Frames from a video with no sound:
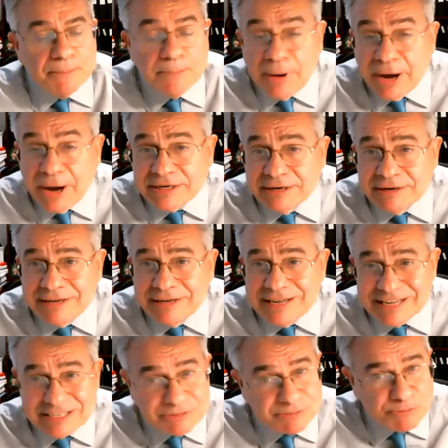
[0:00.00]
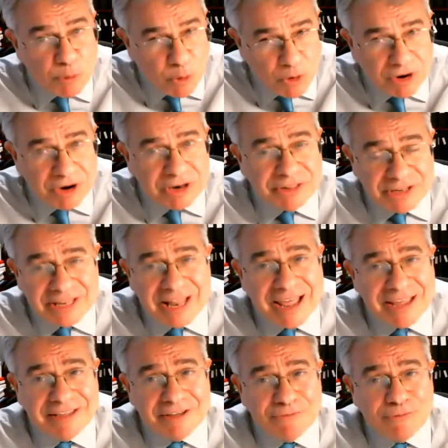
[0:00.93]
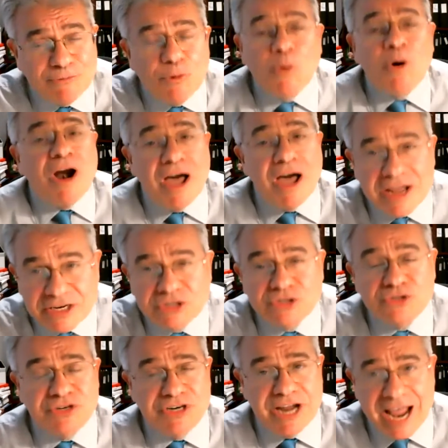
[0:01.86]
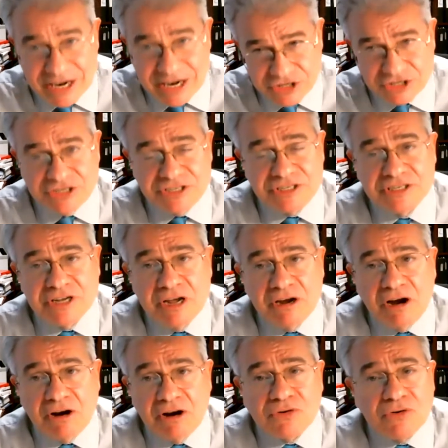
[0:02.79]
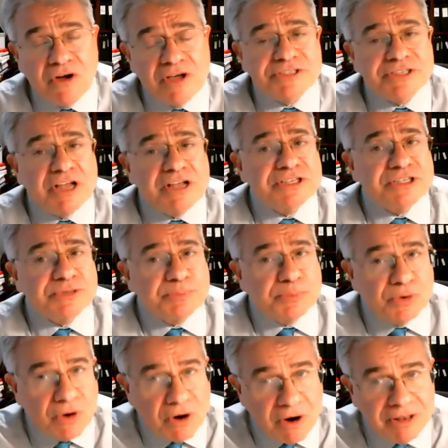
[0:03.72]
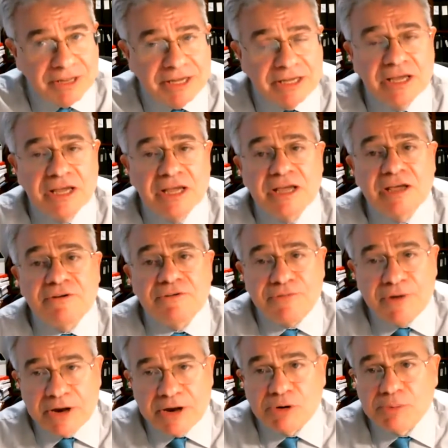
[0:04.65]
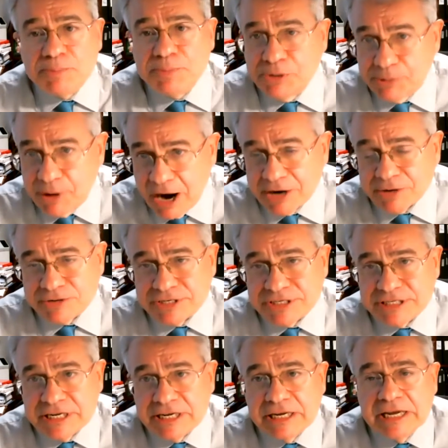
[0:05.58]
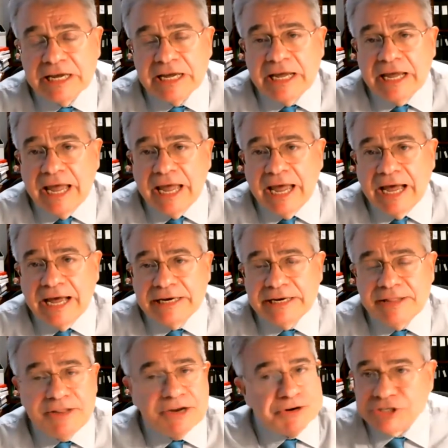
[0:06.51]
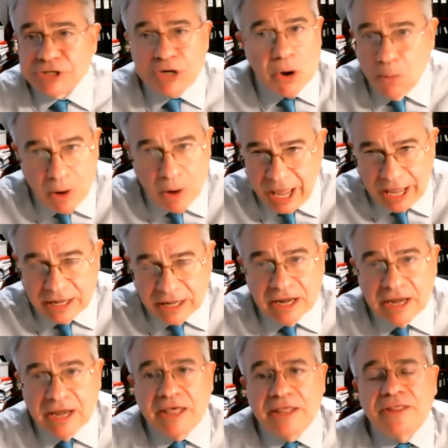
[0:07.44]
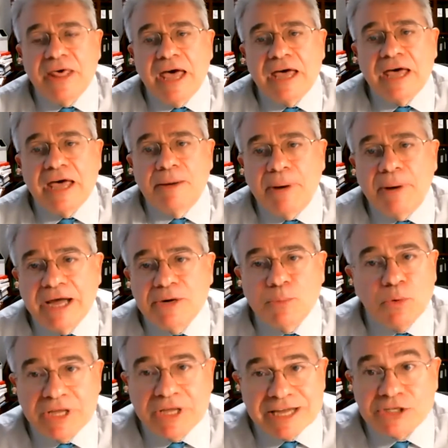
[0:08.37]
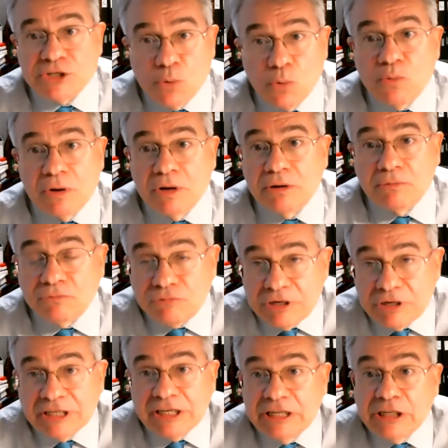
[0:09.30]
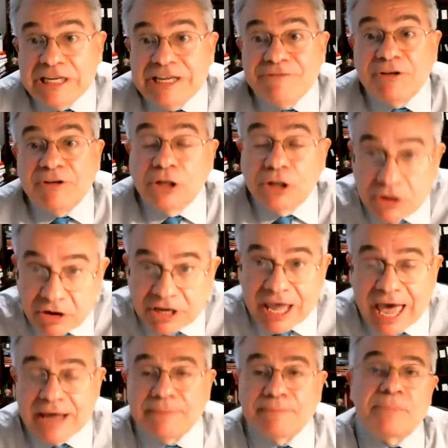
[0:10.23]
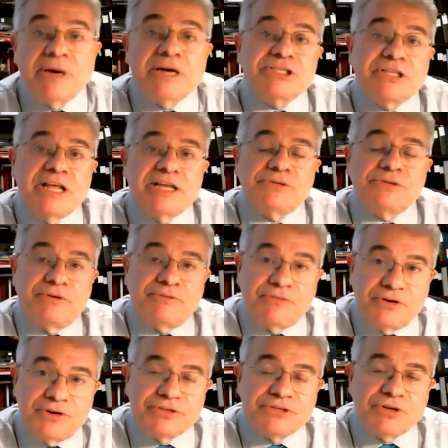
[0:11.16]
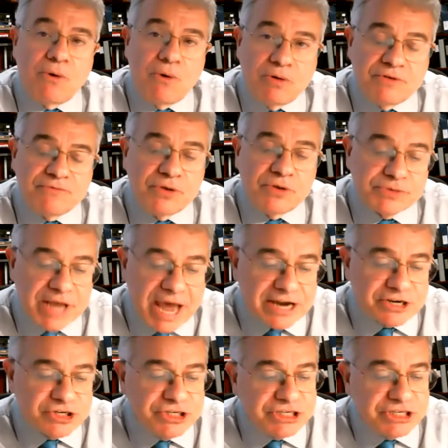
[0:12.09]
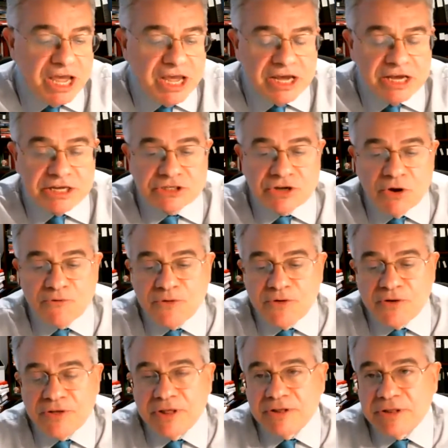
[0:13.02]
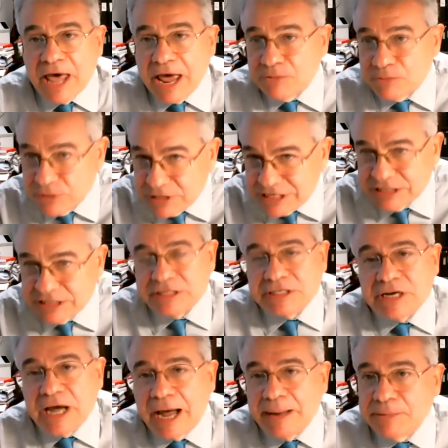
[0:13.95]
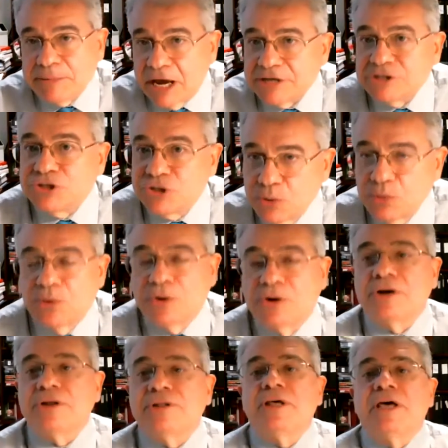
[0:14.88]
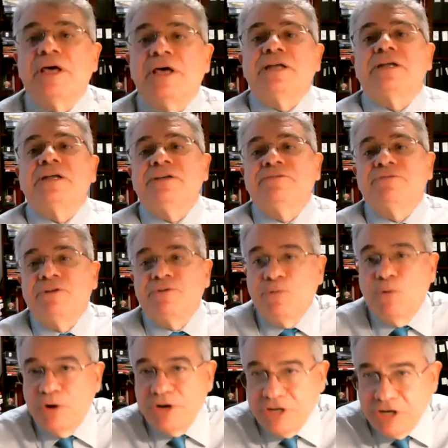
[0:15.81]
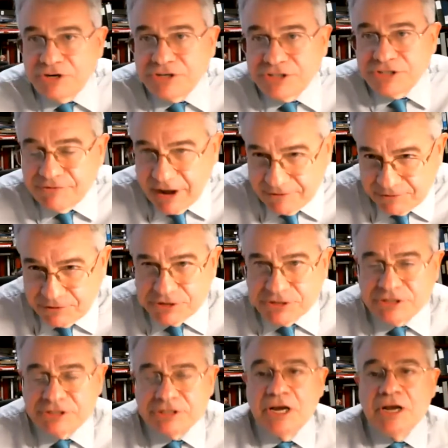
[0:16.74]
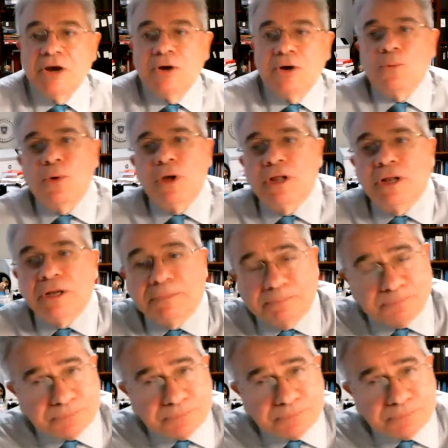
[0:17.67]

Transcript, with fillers: But it's more like 400 actions across a sprawling federal bureaucracy. And there's no way that Biden will get to really even look at, much less reverse all of those actions. So, for that reason, I'm not sure that even four years of efforts will